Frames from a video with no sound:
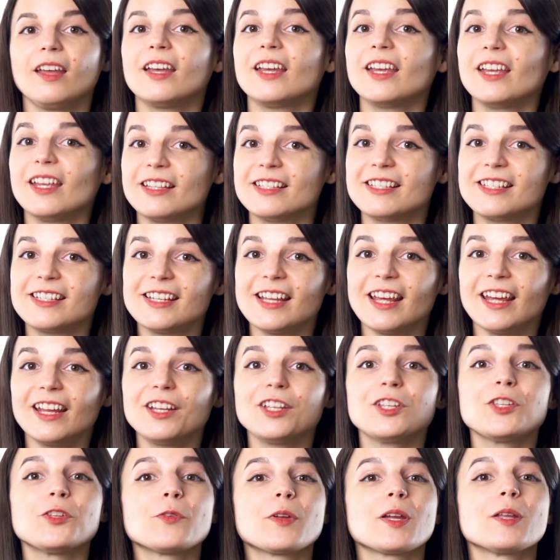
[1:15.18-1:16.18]

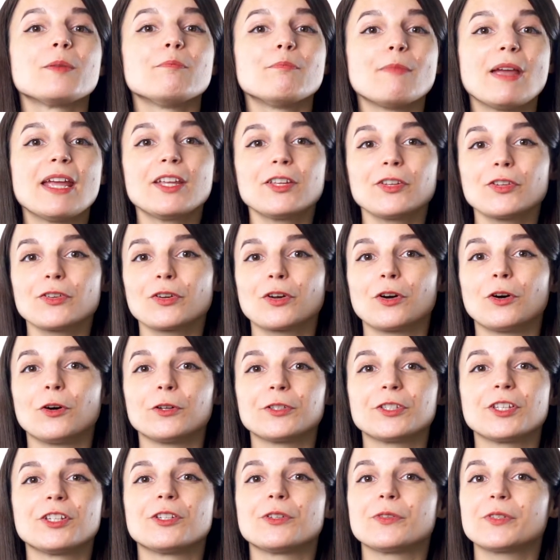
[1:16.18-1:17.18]
Instead, you can make your goal
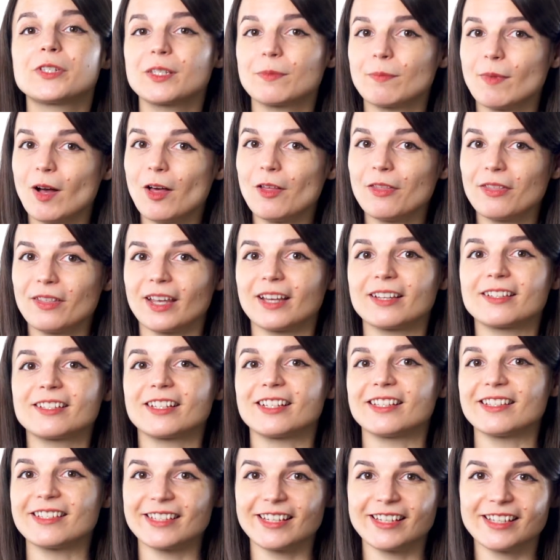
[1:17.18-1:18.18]
to do small things
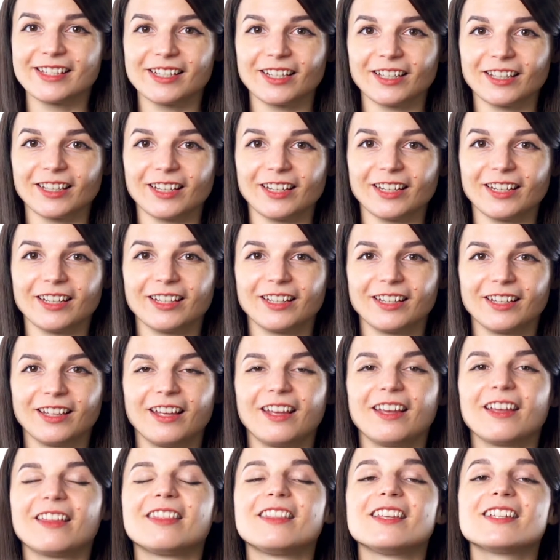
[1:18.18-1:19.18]
consistently.
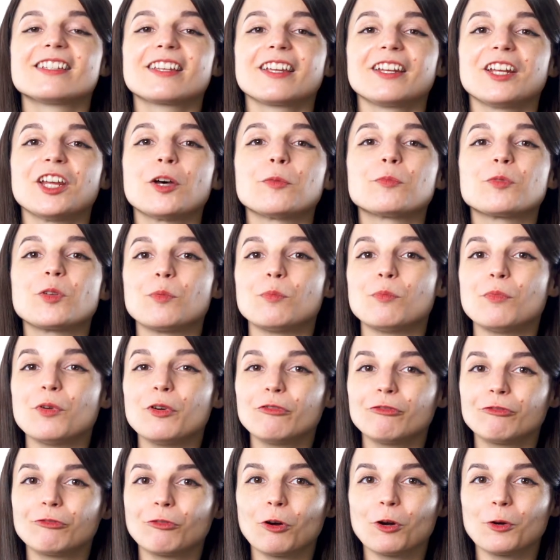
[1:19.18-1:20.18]
This can help you
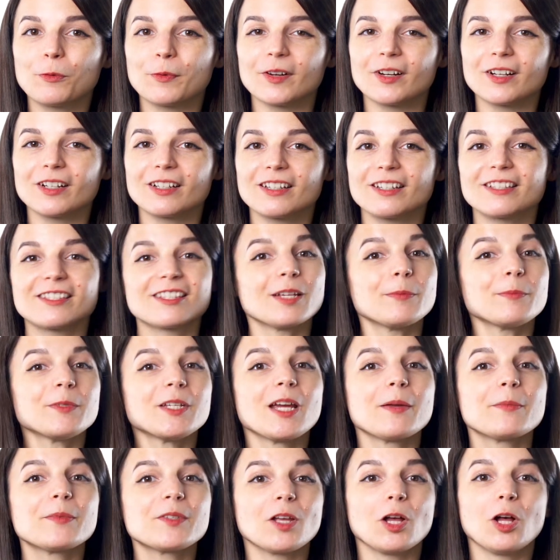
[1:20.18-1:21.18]
move forward,
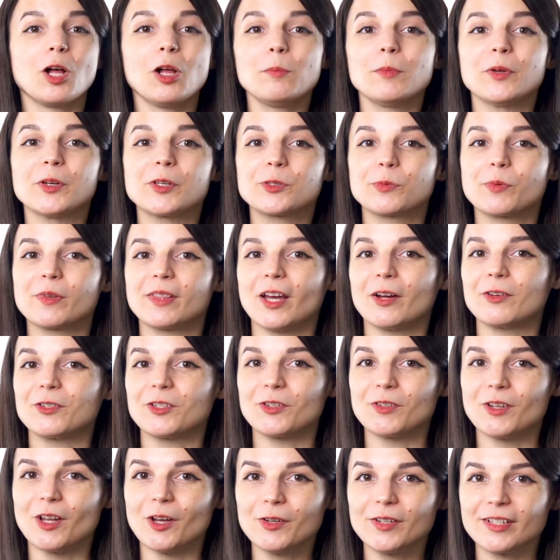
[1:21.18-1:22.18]
sometimes almost without
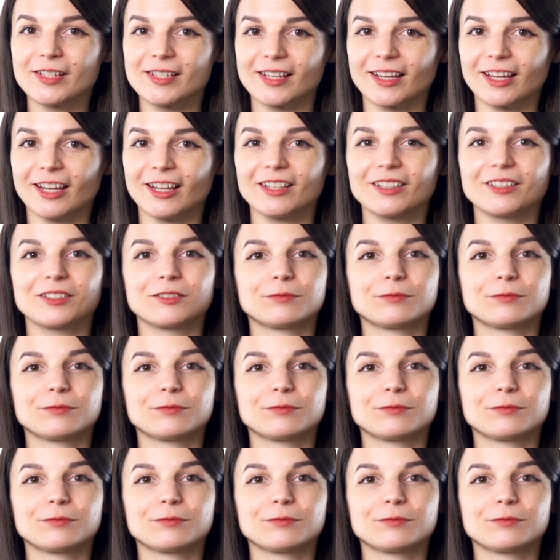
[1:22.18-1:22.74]
you noticing it.